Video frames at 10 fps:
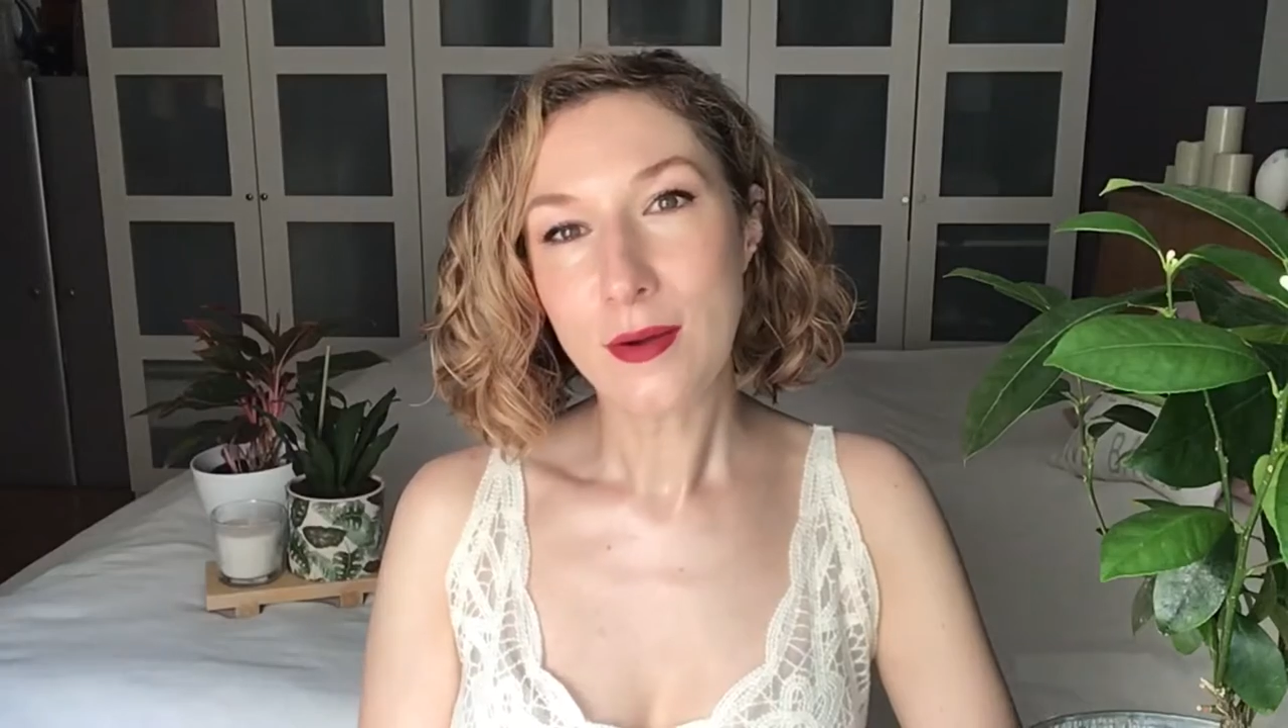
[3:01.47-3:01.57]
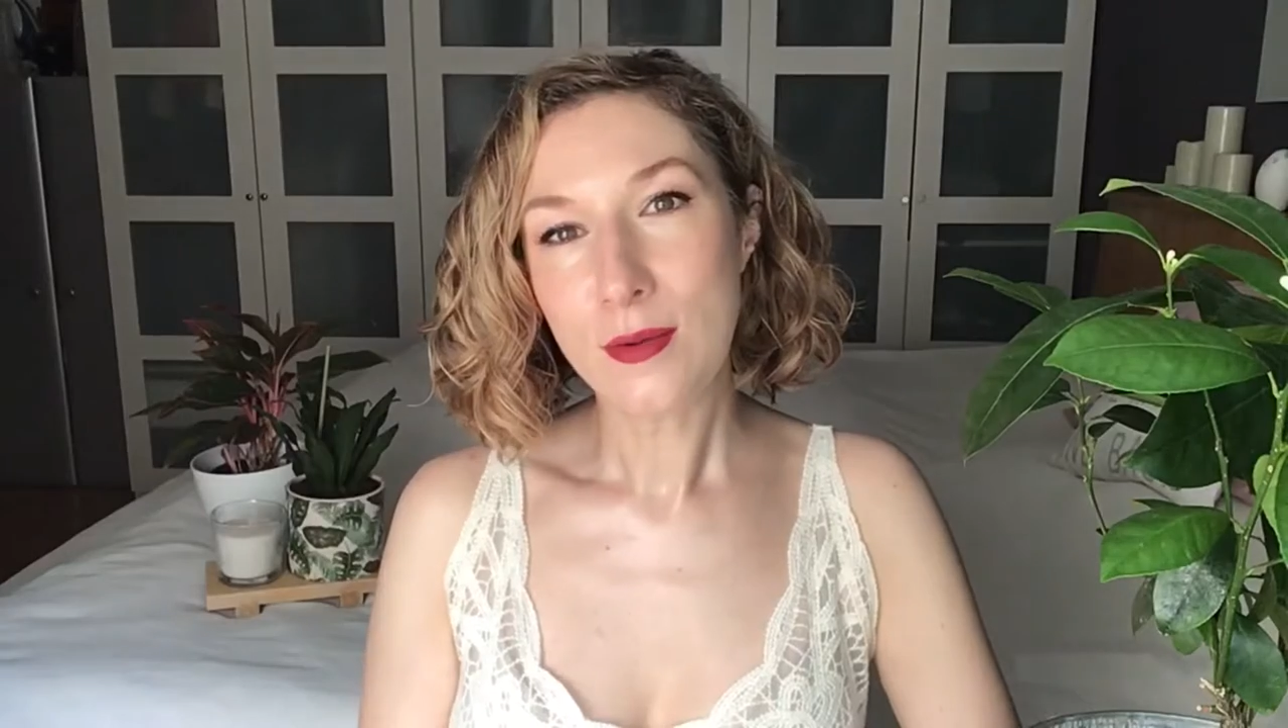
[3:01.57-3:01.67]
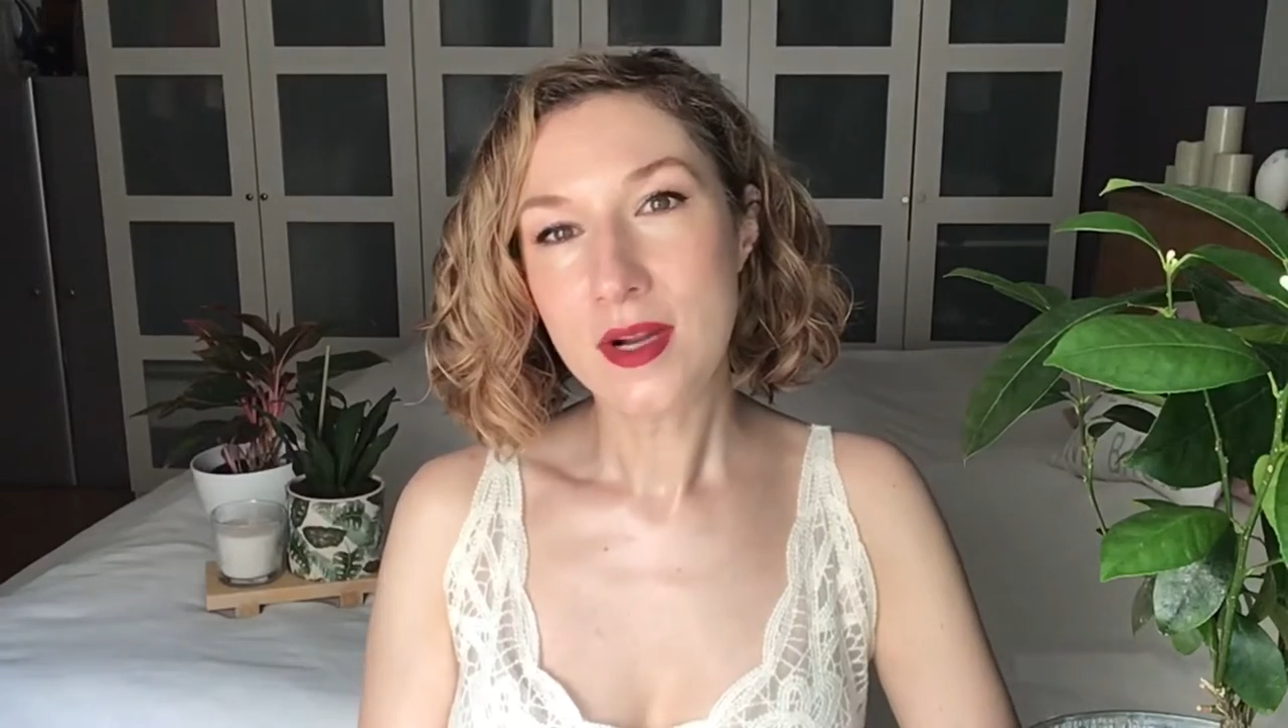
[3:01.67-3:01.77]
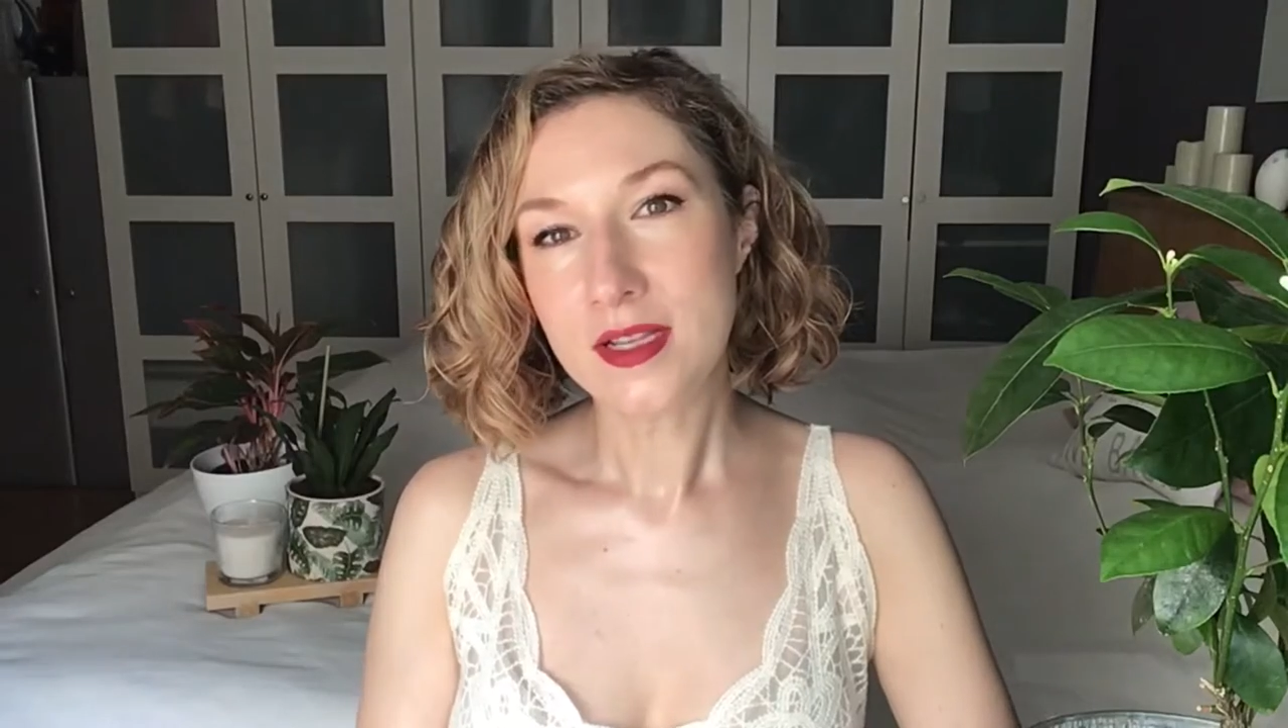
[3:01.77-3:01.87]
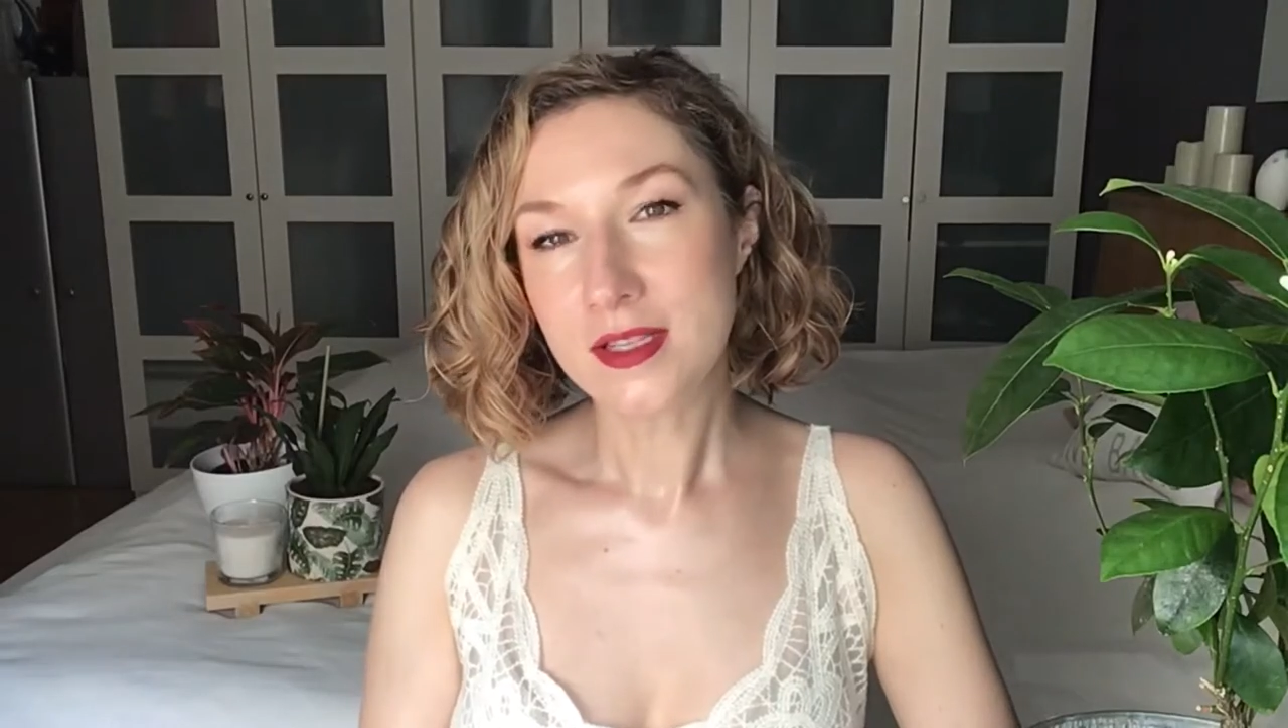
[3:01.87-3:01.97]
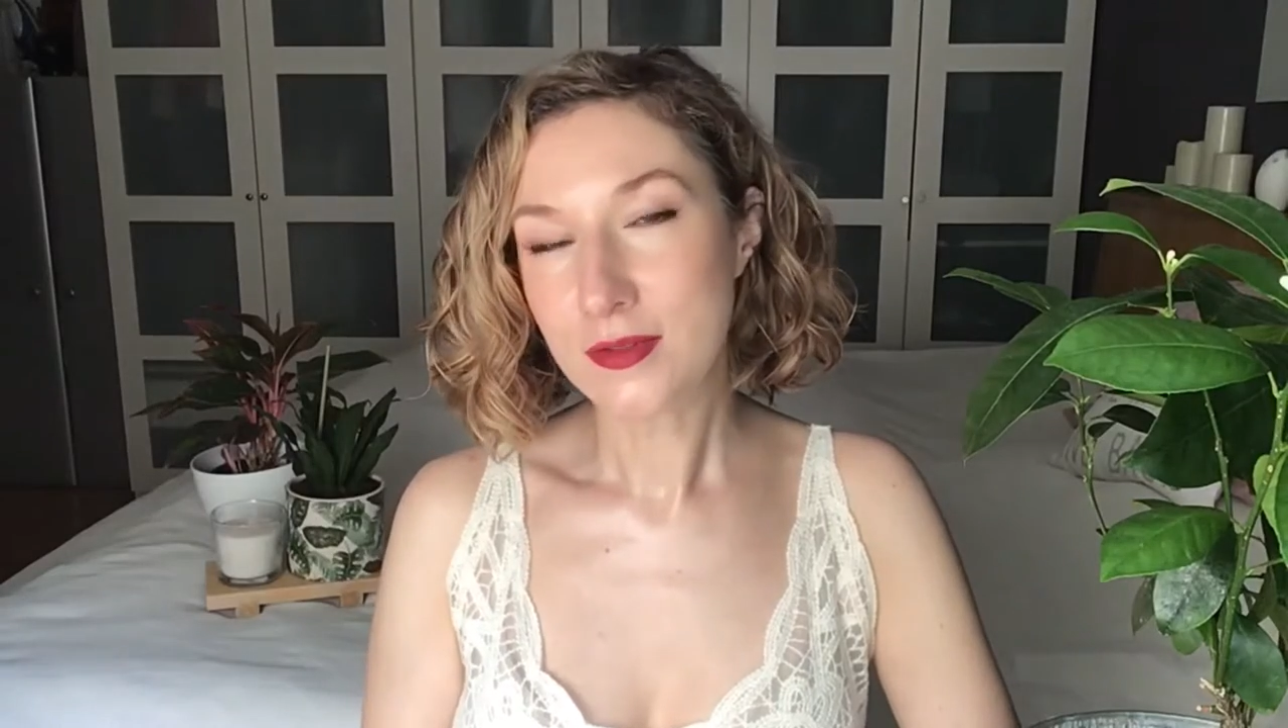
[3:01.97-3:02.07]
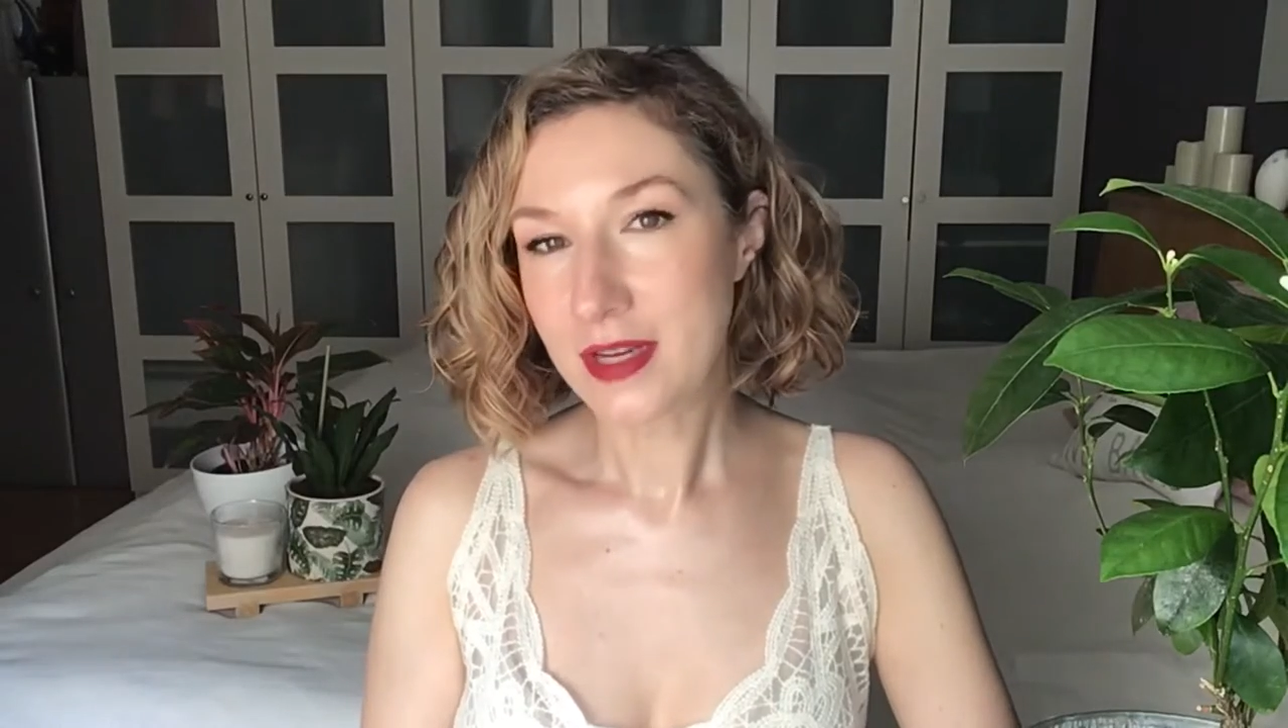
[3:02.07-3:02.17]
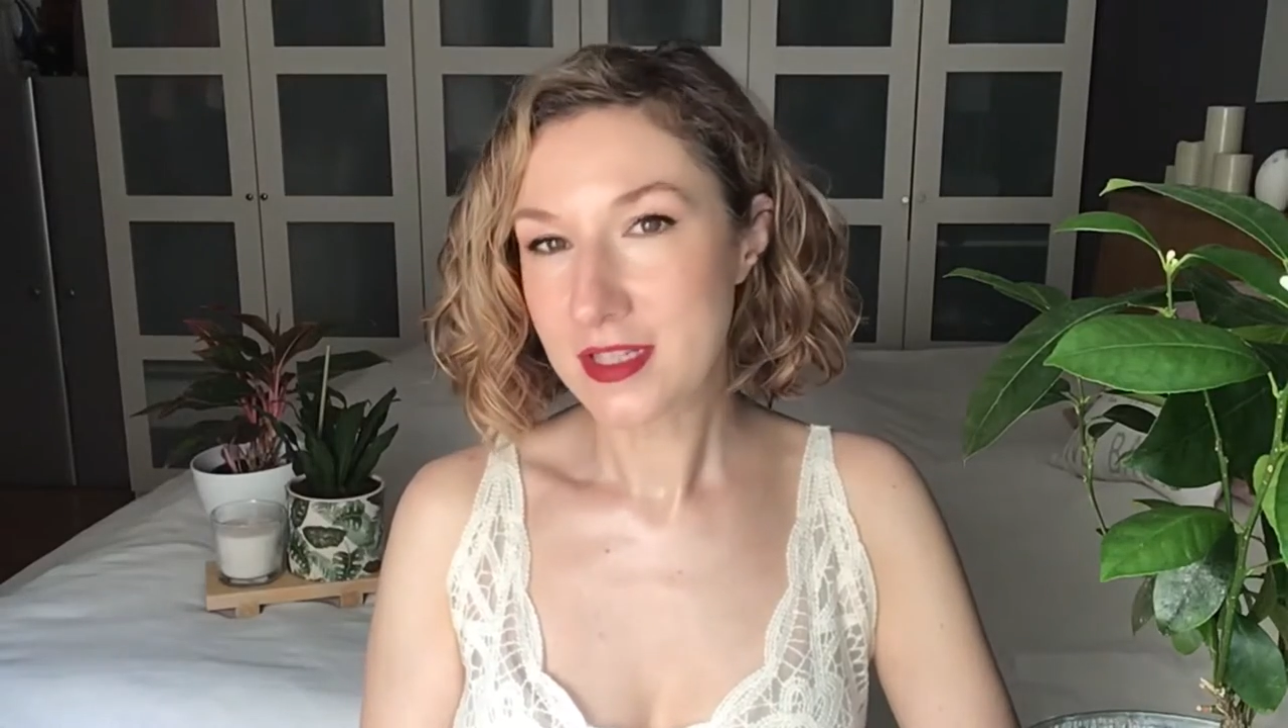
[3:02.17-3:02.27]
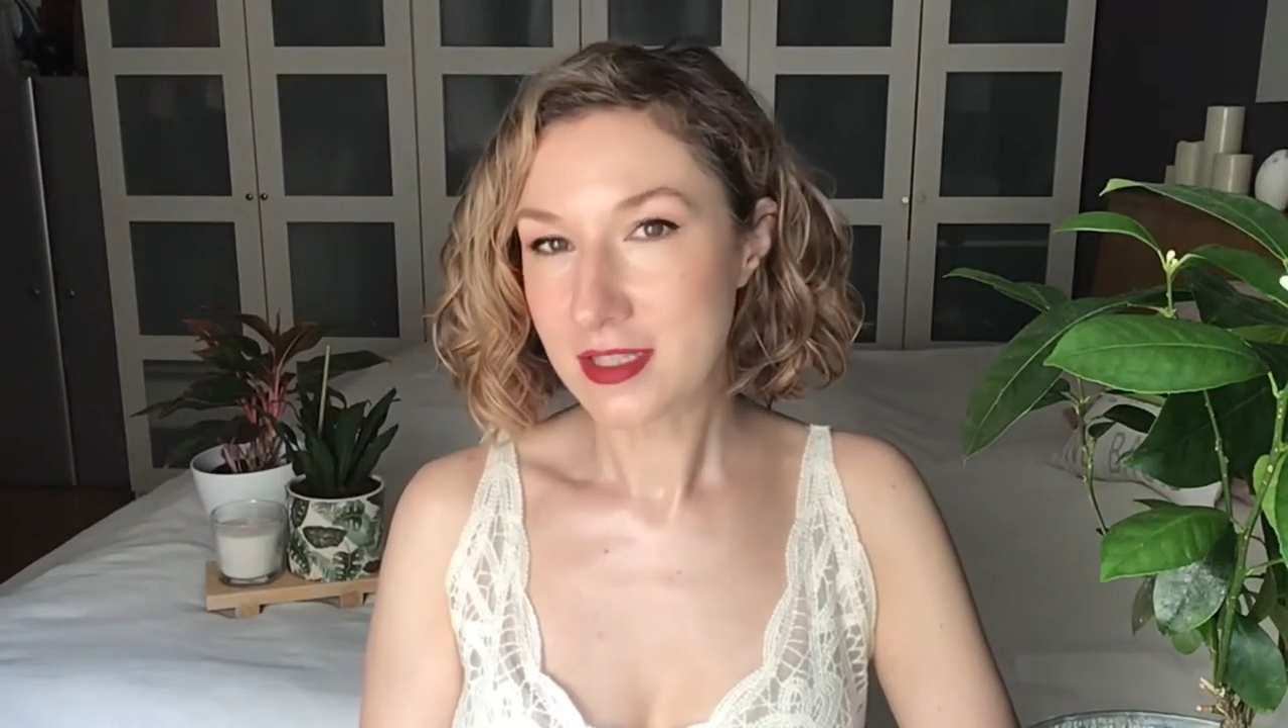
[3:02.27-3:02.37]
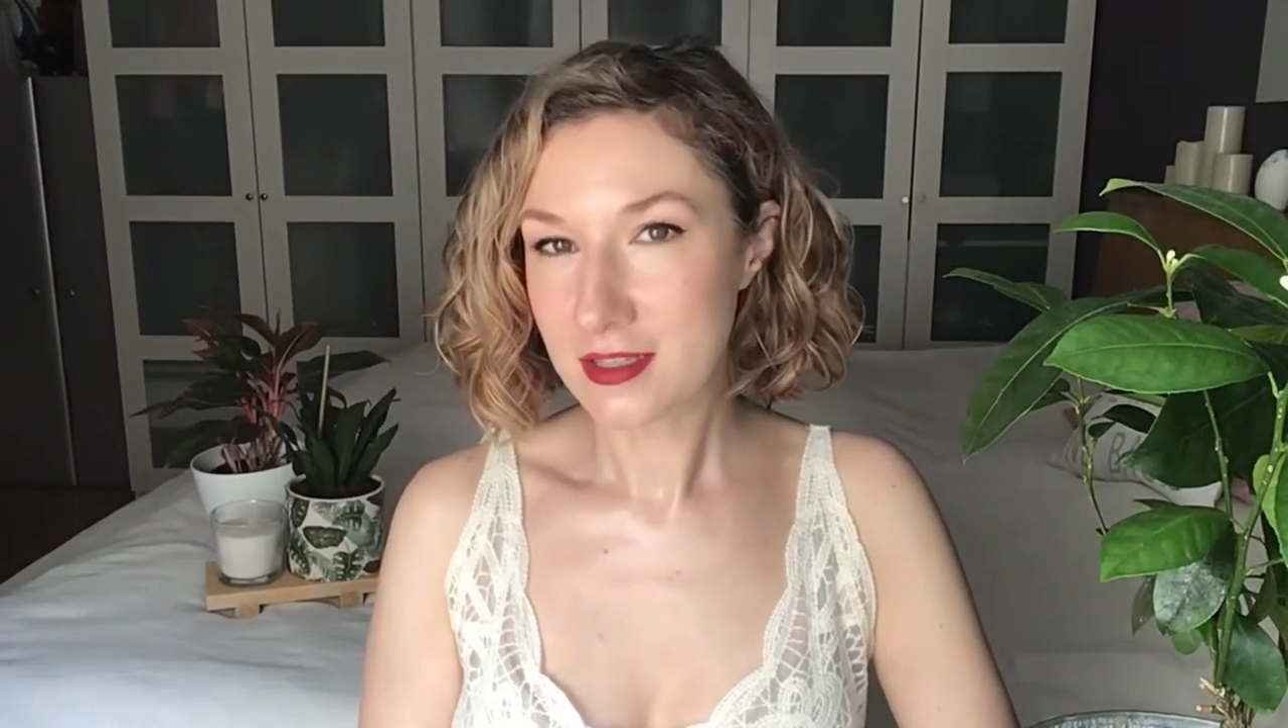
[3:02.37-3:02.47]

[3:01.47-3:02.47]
was renting